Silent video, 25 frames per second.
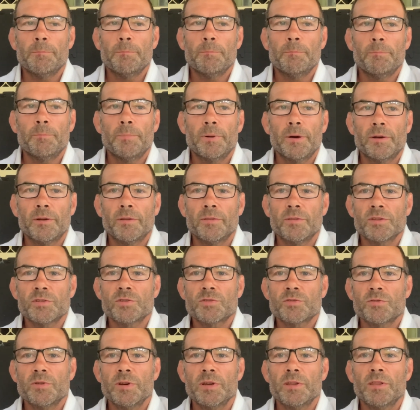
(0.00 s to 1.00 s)
but in the
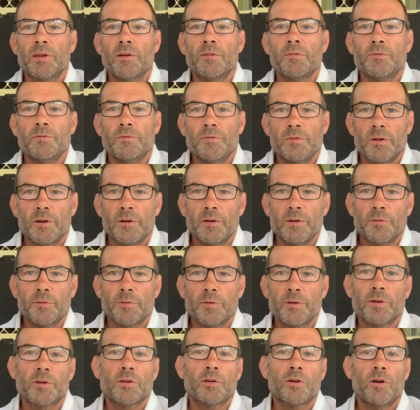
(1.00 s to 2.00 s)
street they're very,
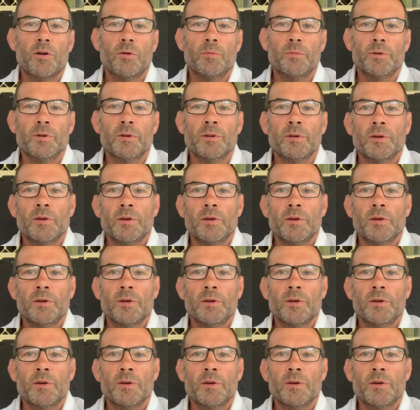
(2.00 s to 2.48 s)
very common.